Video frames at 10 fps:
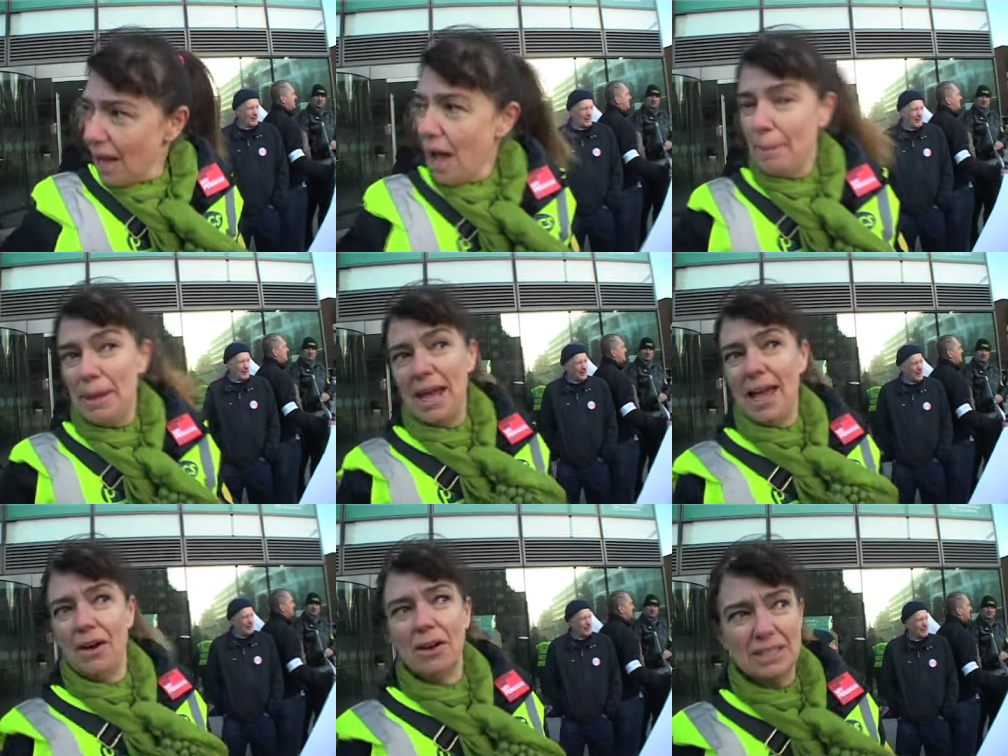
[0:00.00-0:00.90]
coming
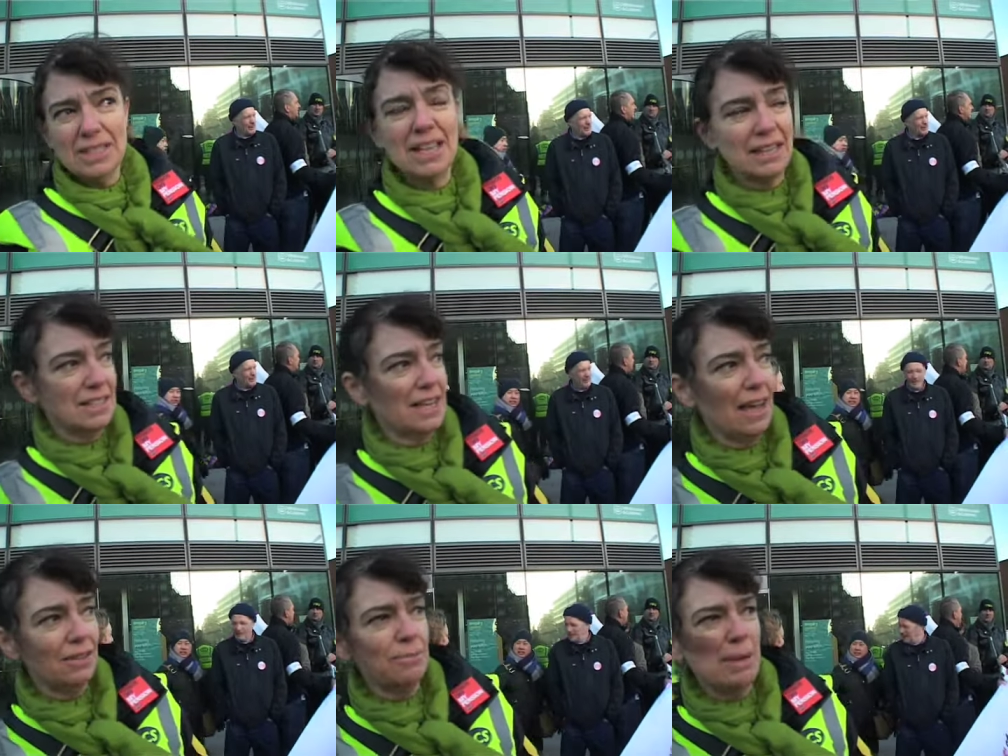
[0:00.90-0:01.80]
out and sending
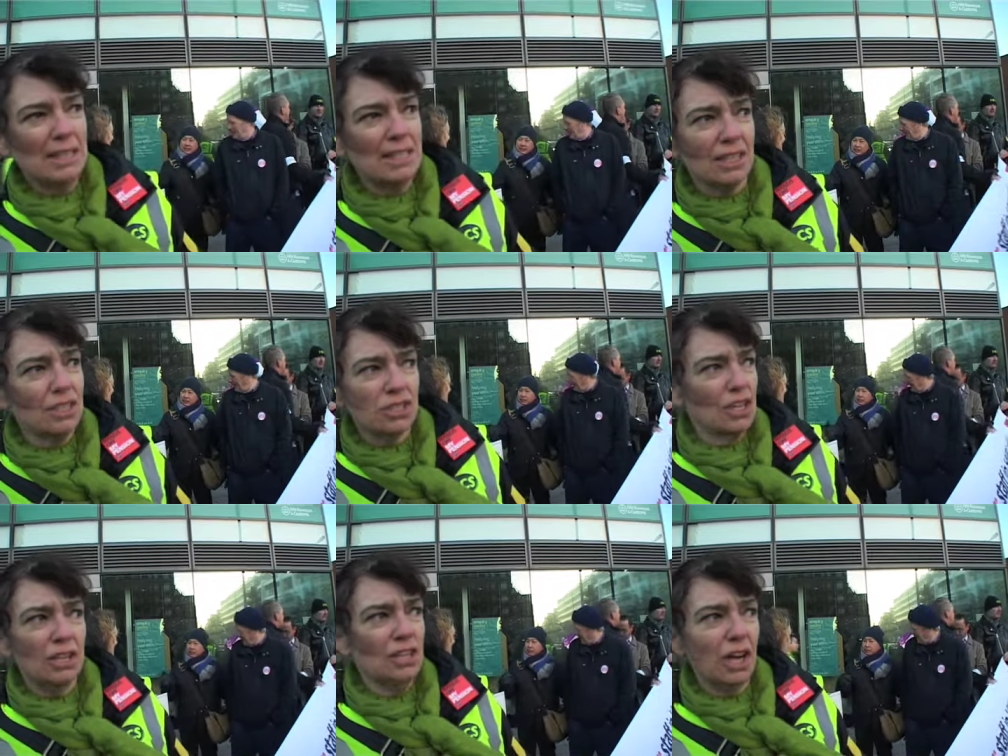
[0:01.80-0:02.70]
out the message
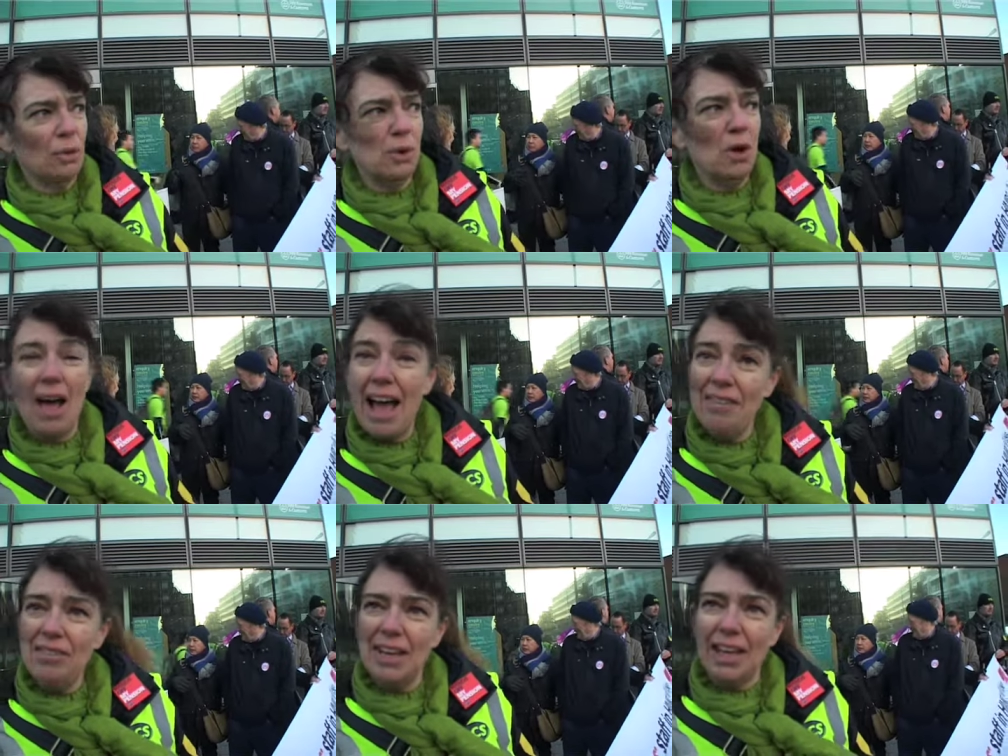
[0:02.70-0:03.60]
that, you know, we're not
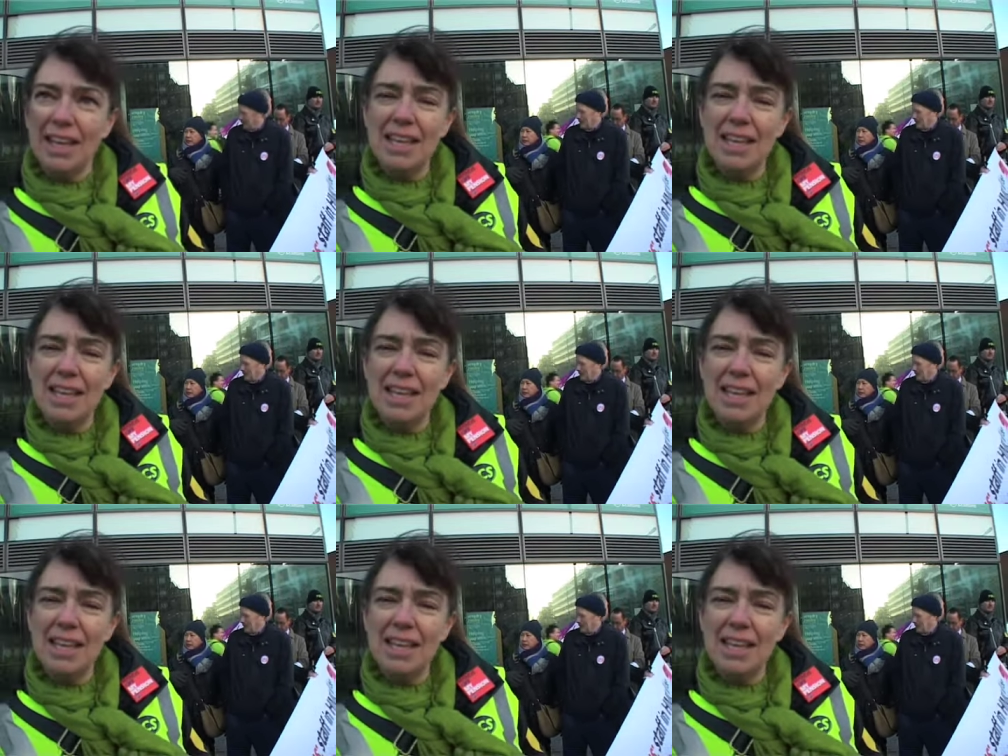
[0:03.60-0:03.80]
having it.